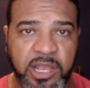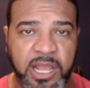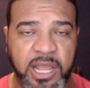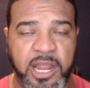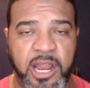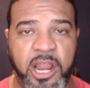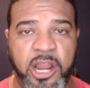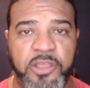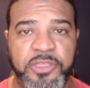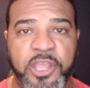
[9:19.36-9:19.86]

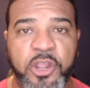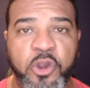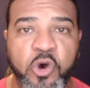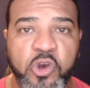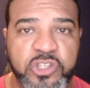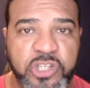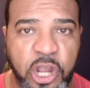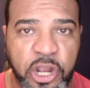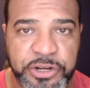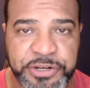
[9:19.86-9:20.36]
they
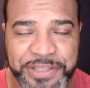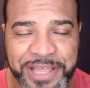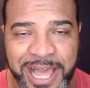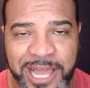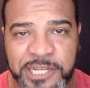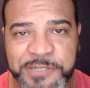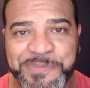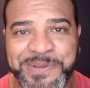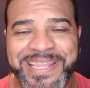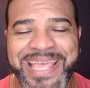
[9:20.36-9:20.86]
cost
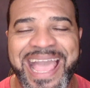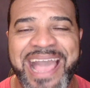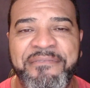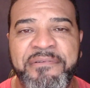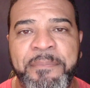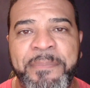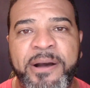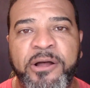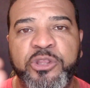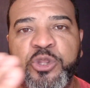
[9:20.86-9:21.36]
$100, but they
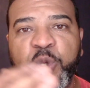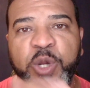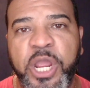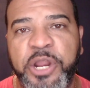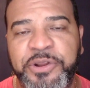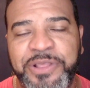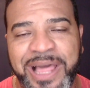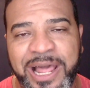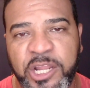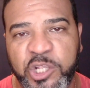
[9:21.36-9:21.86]
have about
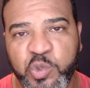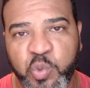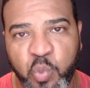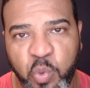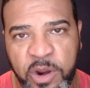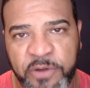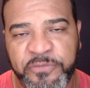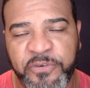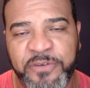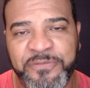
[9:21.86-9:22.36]
$300
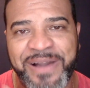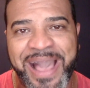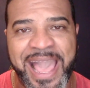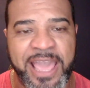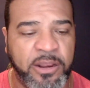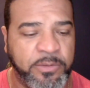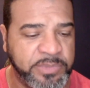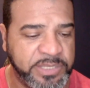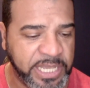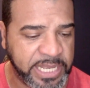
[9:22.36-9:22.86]
worth of
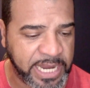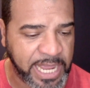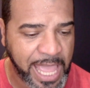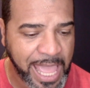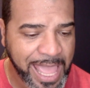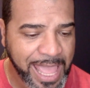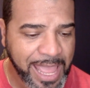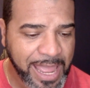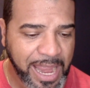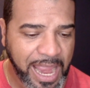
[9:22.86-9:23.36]
items in it.
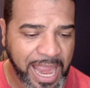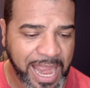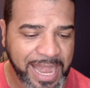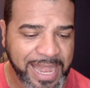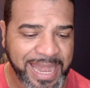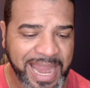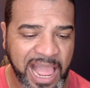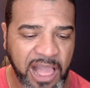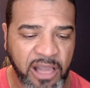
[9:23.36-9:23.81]
And